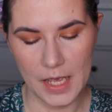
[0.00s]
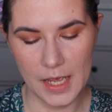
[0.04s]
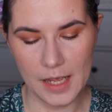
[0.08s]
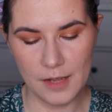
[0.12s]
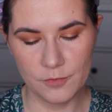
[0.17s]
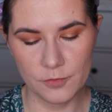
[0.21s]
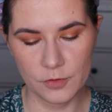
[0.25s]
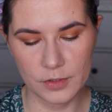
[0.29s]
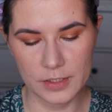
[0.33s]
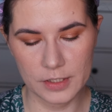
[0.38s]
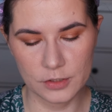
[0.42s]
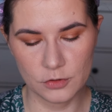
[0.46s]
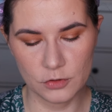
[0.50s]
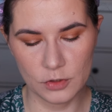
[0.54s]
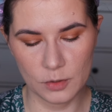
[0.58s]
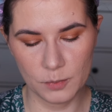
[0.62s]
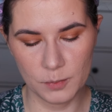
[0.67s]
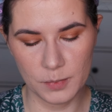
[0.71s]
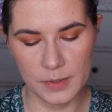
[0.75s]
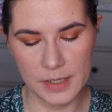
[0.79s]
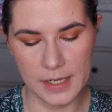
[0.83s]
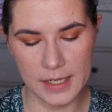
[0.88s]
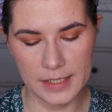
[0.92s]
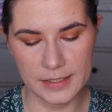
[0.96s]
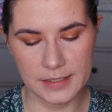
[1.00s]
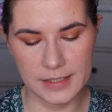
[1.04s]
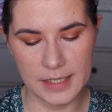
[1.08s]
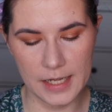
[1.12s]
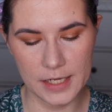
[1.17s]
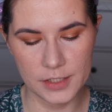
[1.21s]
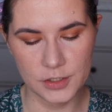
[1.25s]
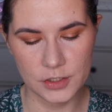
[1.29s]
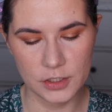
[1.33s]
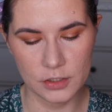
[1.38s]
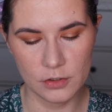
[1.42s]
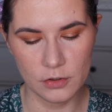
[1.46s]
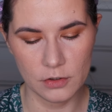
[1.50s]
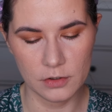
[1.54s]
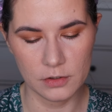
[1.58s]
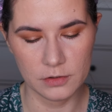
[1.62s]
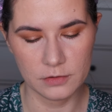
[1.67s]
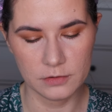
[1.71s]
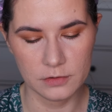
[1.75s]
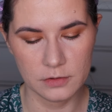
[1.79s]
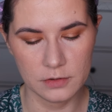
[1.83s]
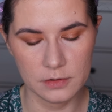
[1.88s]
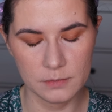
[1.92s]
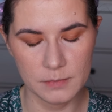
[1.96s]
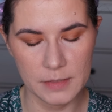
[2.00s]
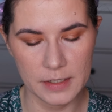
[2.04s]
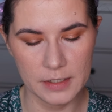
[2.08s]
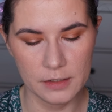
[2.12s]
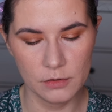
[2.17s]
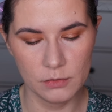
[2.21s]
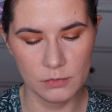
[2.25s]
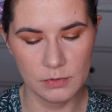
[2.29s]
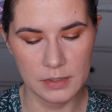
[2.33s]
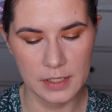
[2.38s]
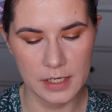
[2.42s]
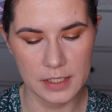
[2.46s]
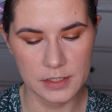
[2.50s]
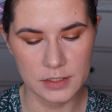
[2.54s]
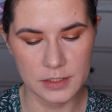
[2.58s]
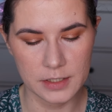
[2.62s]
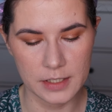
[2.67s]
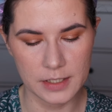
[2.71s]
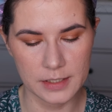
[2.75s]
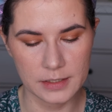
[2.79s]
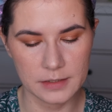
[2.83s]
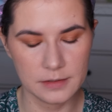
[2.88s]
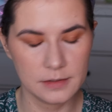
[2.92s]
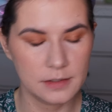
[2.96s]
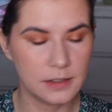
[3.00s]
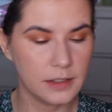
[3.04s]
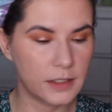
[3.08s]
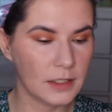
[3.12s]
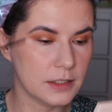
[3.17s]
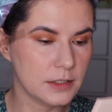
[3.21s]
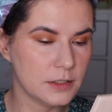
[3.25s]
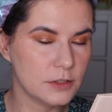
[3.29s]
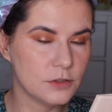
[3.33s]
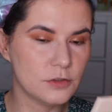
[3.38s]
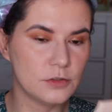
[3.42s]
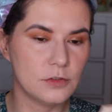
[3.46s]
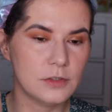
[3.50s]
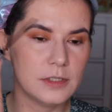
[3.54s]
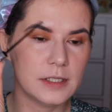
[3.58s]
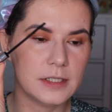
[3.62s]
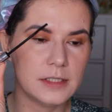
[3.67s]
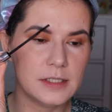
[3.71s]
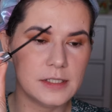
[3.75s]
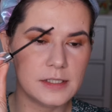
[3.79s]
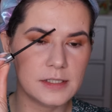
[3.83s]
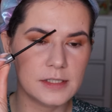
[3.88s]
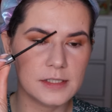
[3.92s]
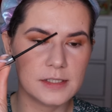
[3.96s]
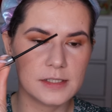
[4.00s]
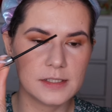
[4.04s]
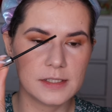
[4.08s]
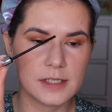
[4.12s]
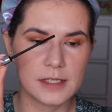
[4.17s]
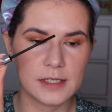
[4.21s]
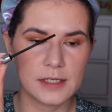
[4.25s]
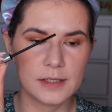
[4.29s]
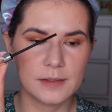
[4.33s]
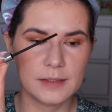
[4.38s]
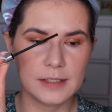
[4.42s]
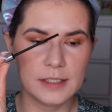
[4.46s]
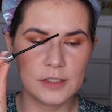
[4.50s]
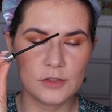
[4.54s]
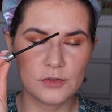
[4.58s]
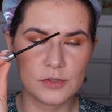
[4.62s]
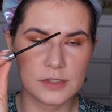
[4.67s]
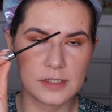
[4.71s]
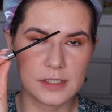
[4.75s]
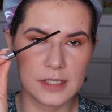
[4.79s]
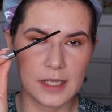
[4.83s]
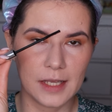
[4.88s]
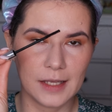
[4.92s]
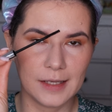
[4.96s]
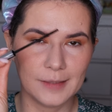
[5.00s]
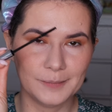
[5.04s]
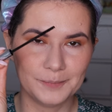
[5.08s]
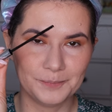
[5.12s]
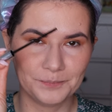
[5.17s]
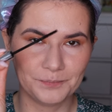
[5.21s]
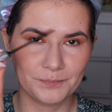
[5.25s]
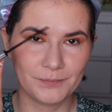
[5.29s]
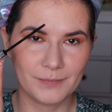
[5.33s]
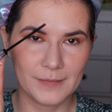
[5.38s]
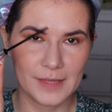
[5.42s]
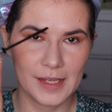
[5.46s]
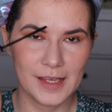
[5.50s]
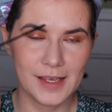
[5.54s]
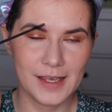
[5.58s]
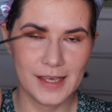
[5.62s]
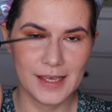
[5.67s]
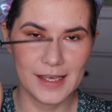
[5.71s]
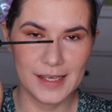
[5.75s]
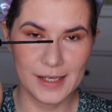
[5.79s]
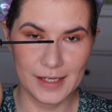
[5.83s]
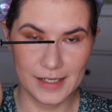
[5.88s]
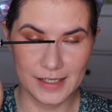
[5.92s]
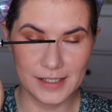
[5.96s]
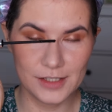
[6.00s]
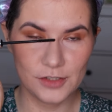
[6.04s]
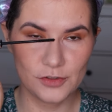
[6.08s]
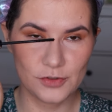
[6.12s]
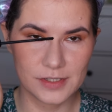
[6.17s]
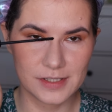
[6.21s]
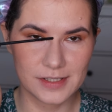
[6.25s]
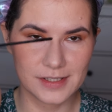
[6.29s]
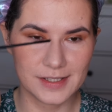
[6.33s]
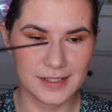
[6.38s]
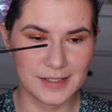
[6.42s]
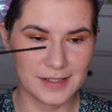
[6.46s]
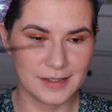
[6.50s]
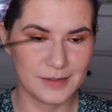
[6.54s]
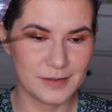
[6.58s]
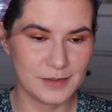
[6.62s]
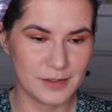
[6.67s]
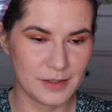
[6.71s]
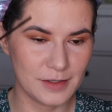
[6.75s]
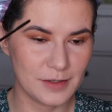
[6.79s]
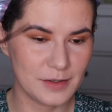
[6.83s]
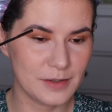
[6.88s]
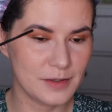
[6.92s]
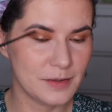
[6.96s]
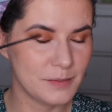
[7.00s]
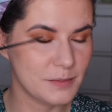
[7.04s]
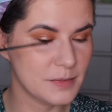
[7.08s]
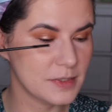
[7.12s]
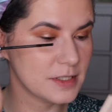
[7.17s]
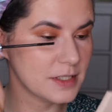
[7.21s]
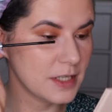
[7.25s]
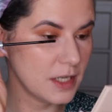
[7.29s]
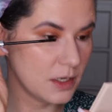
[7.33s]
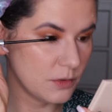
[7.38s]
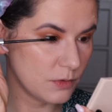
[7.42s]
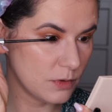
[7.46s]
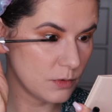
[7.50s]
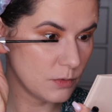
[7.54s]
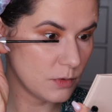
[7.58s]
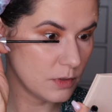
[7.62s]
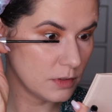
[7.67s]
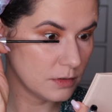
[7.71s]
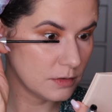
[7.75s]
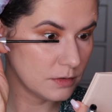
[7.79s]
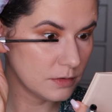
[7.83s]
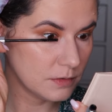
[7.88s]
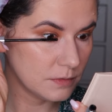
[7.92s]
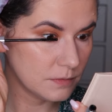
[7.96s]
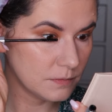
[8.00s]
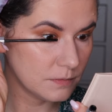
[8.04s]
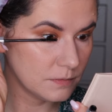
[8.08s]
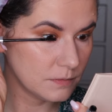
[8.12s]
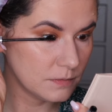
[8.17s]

I forgot to apply the eyeshadow on the, my lower lash line. Need to do that. This is the interesting, interesting mascara wand.